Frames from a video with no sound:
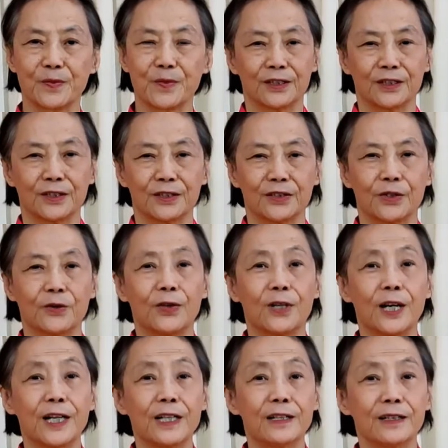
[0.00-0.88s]
So
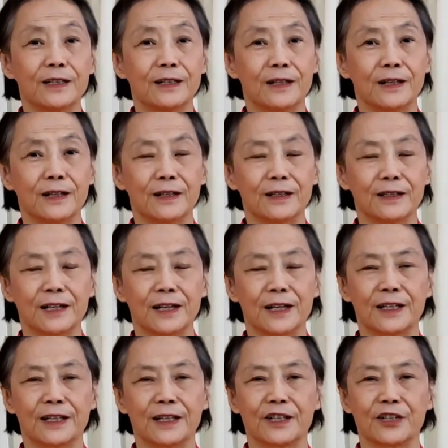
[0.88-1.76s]
later on, I
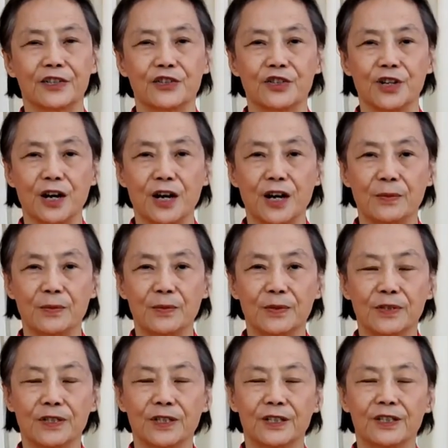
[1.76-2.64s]
got a job
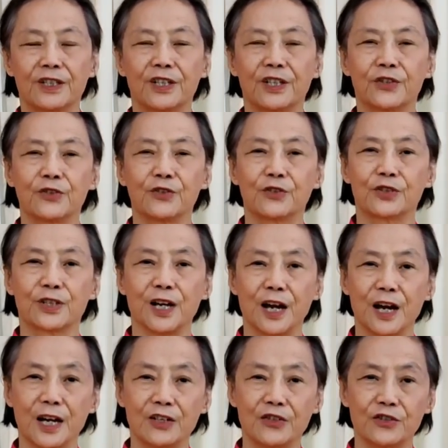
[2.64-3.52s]
teach
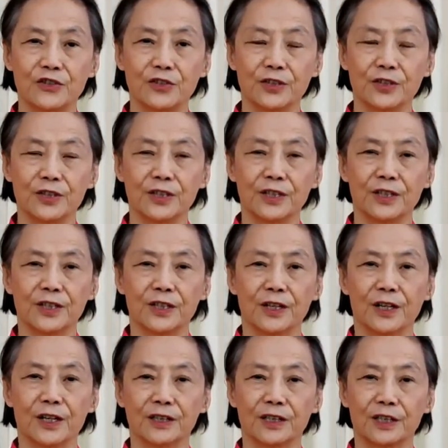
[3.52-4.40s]
Tai Chi
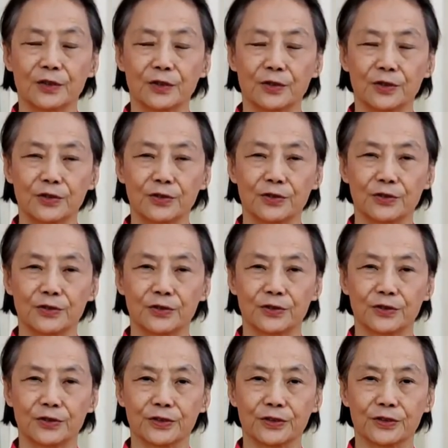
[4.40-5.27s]
on a
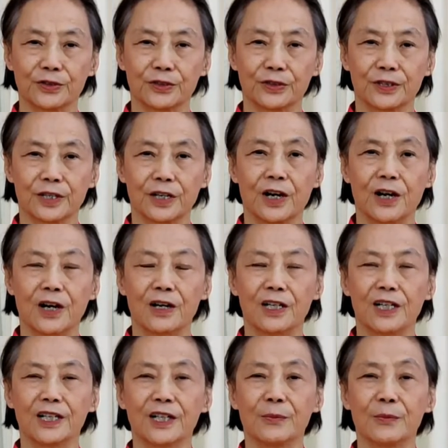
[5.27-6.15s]
cruise,
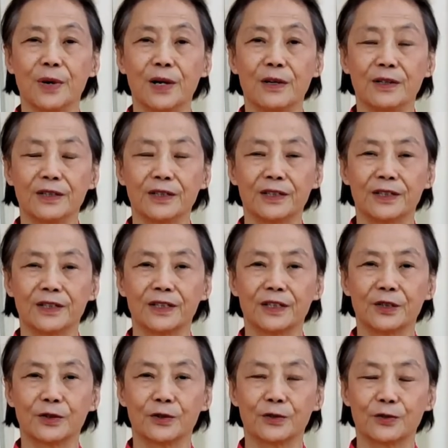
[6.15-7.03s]
Holland America
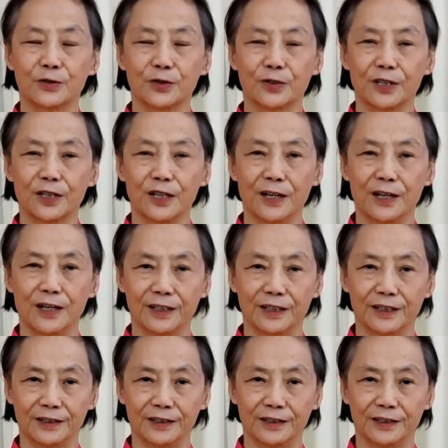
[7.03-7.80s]
Cruise Line.